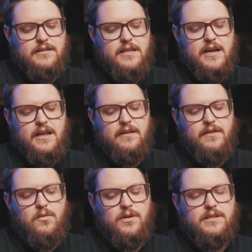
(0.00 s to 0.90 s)
that if
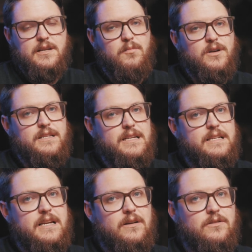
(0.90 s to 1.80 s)
you want to see more
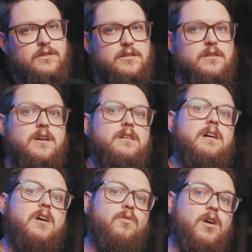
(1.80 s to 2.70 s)
details
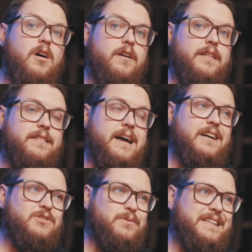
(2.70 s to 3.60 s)
regarding the
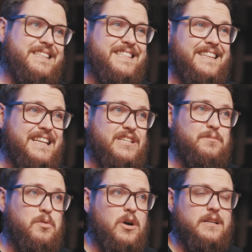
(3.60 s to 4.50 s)
actual installation
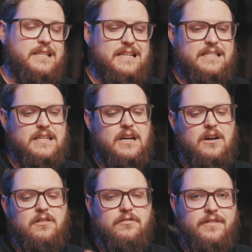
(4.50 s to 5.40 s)
process
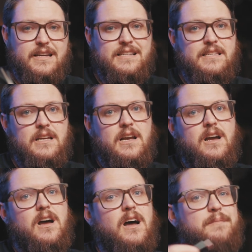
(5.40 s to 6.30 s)
of this,
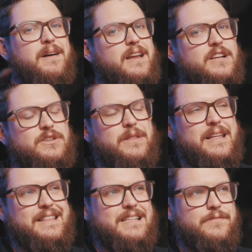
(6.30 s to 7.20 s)
I'm not going to show
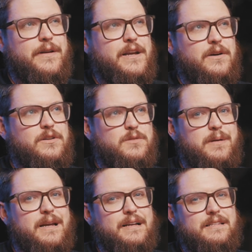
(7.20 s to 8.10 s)
that in this video just
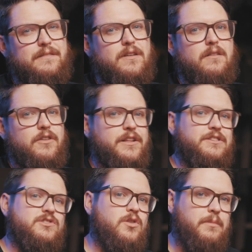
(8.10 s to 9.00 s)
because I've covered it in
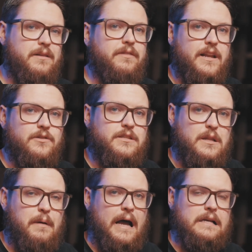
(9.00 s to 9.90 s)
so many videos in
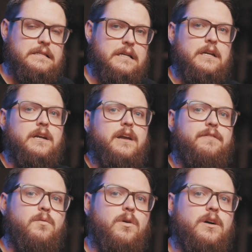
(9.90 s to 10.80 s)
the past. If
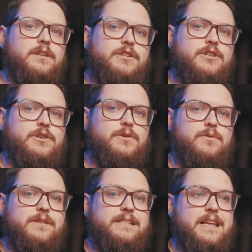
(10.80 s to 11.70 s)
you want
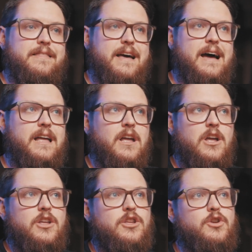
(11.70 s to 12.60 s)
to see that,
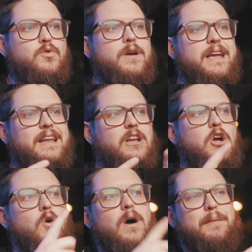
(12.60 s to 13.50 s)
you can
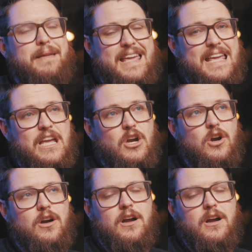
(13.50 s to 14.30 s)
go up here